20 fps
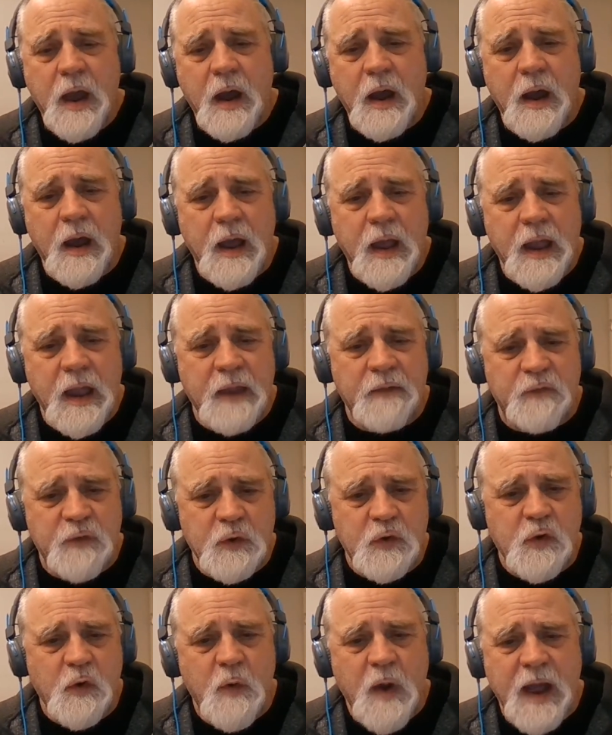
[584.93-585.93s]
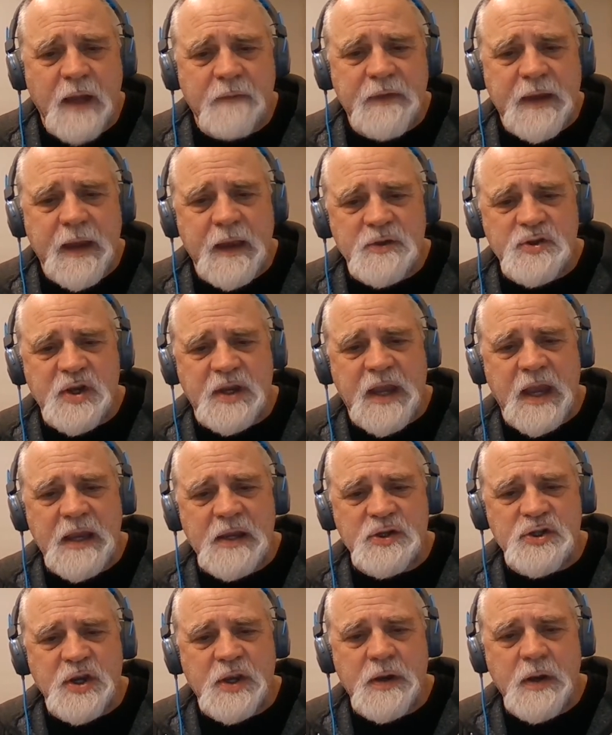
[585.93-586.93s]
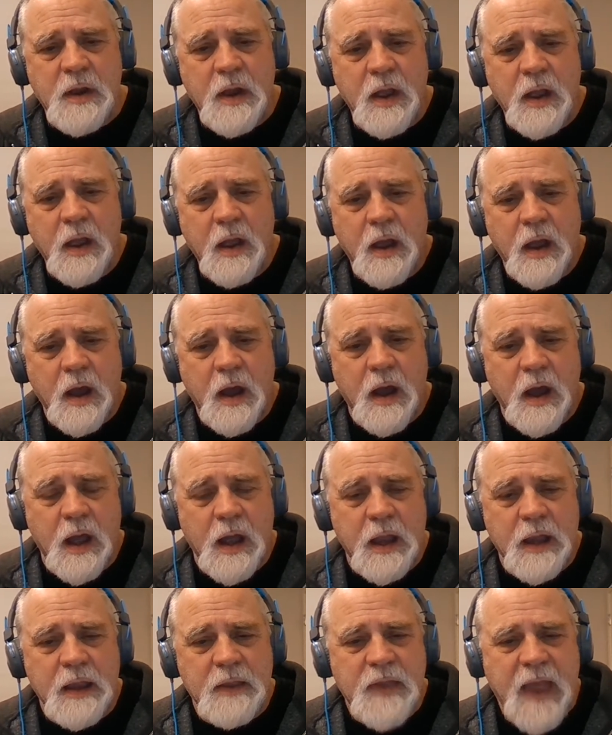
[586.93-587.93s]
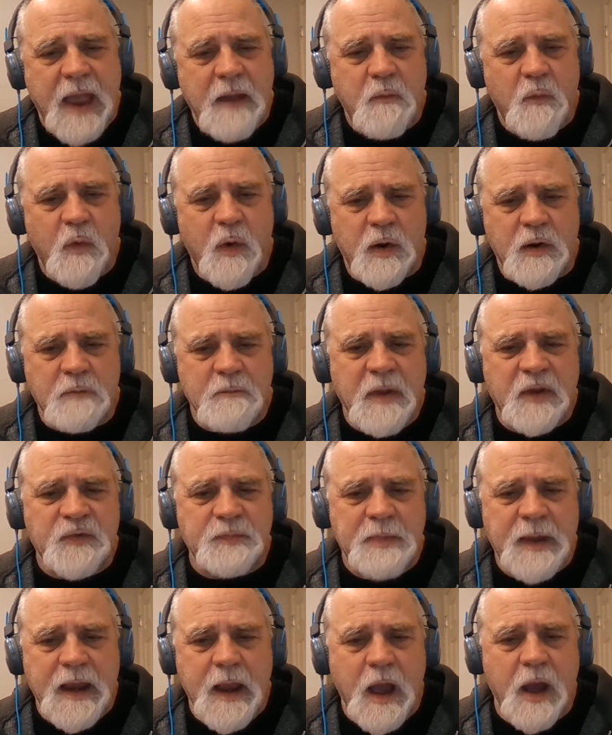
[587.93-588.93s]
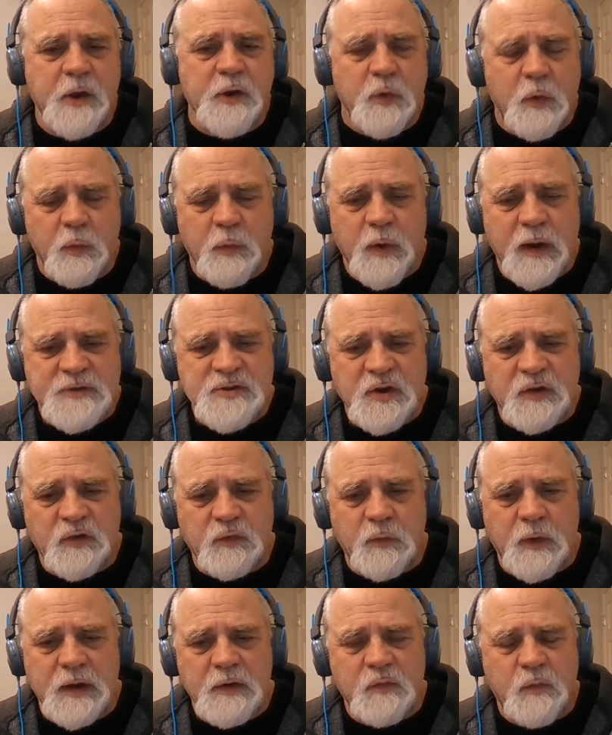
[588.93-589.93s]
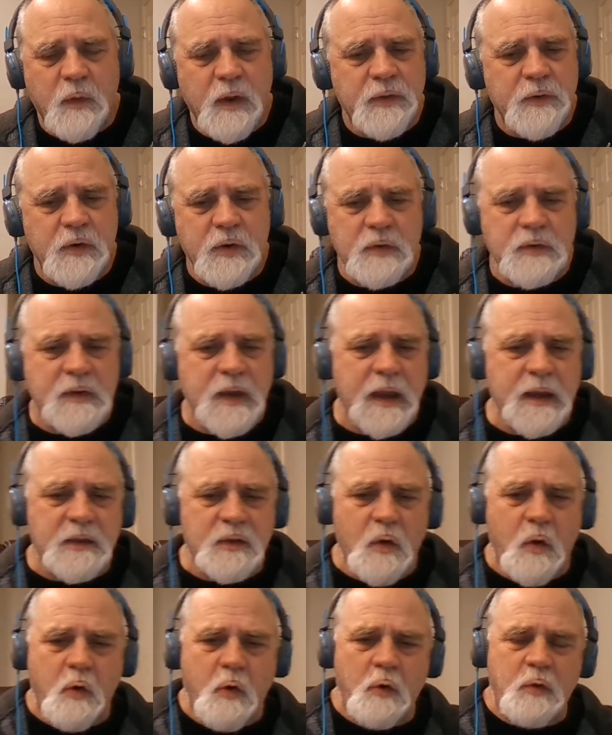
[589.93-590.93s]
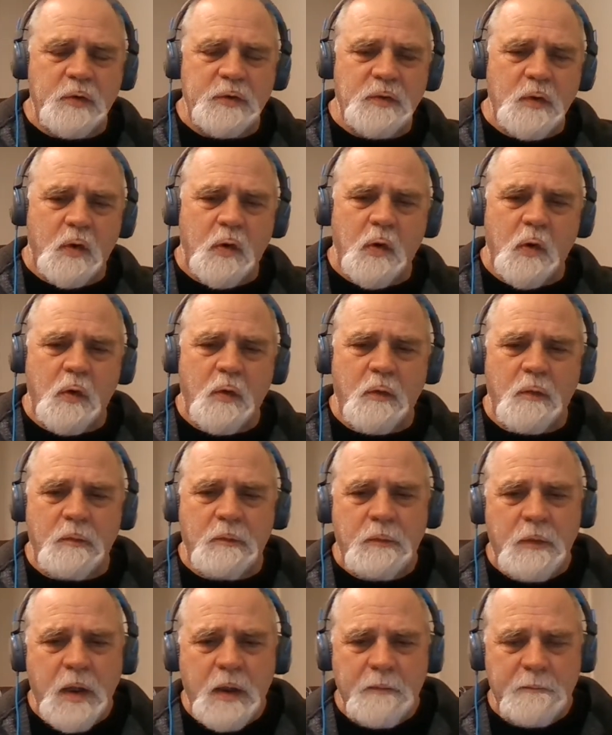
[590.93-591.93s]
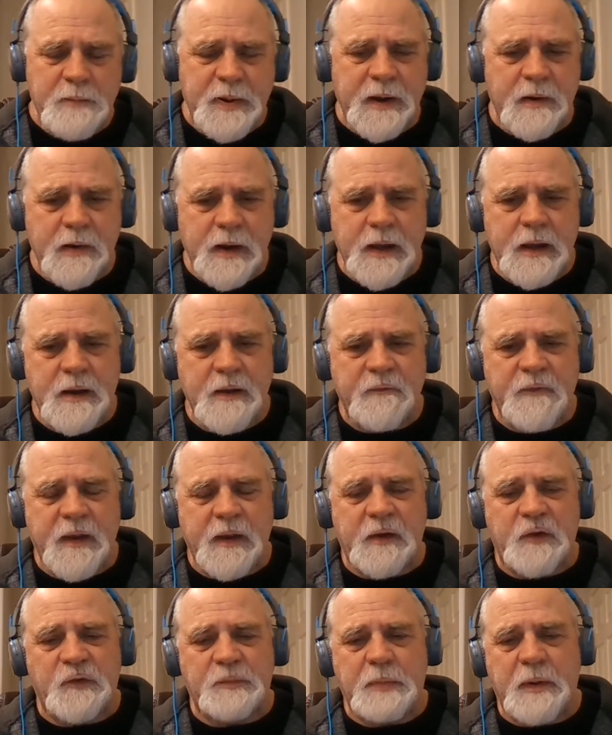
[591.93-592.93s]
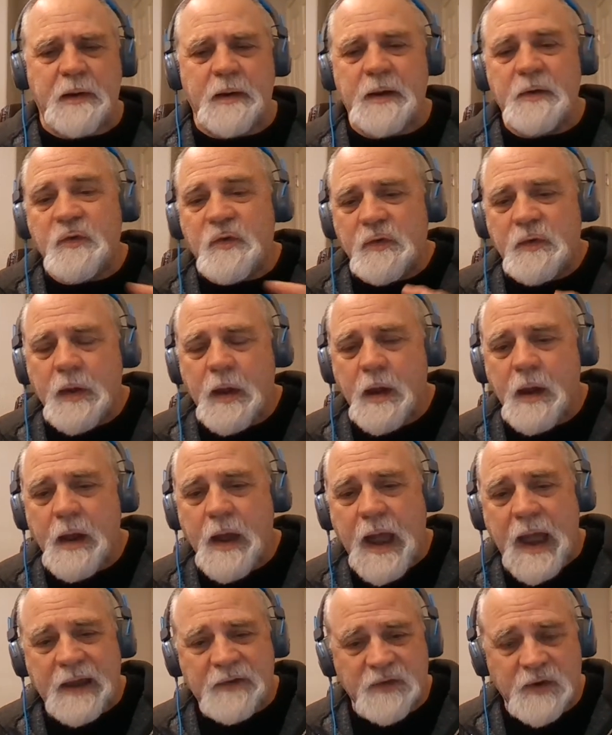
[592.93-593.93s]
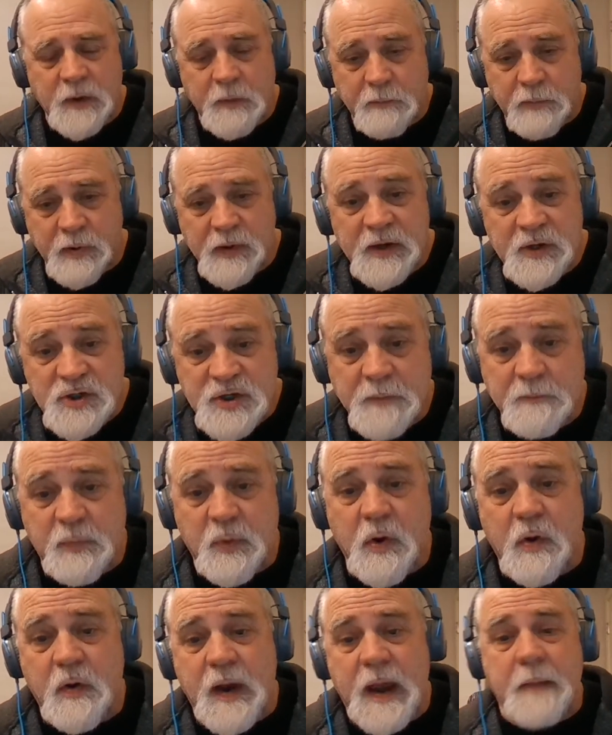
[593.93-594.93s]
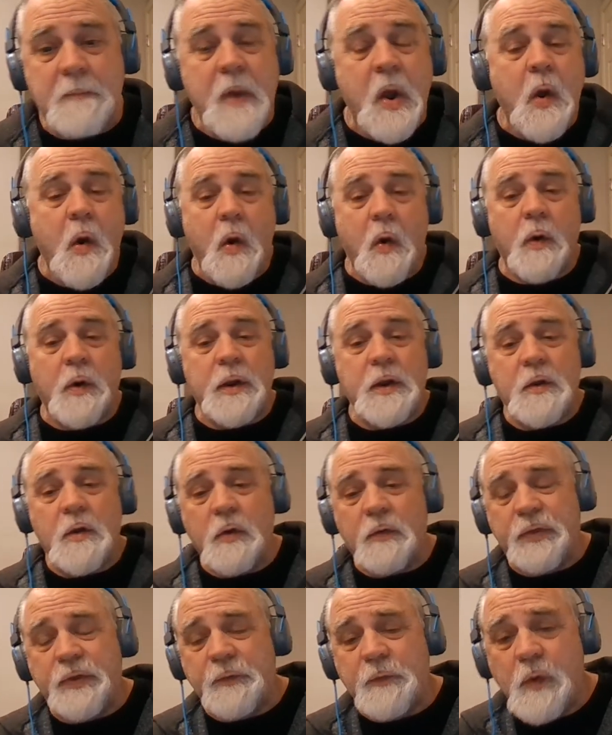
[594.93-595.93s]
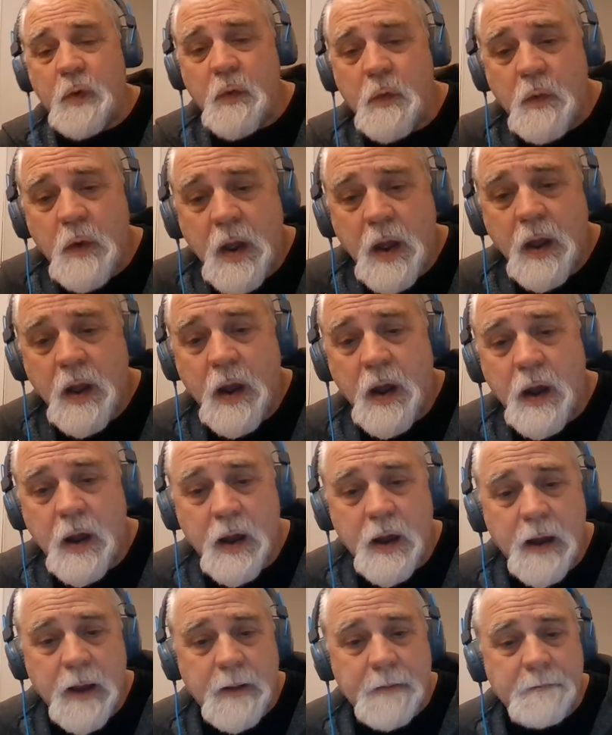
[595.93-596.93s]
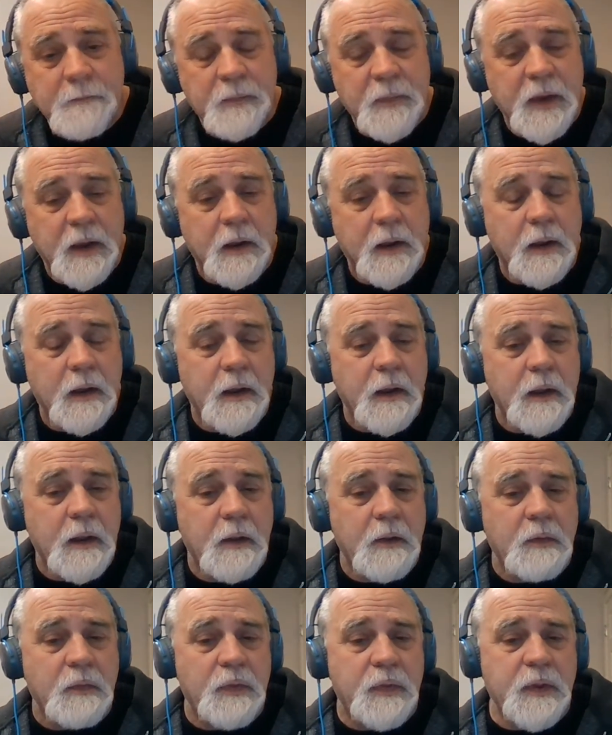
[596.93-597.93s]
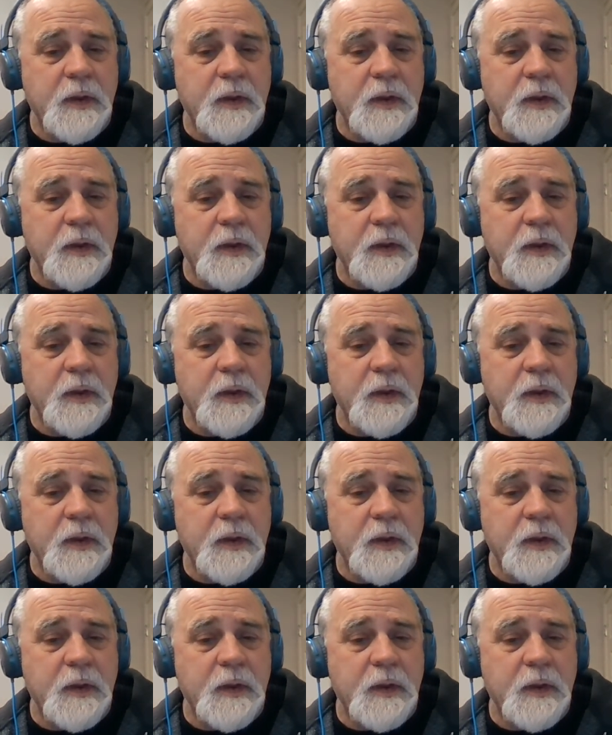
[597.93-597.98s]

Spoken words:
If you do have the education, that work must be under a registrant, whether you take the whole period of experience as an apprenticeship program, or you go through the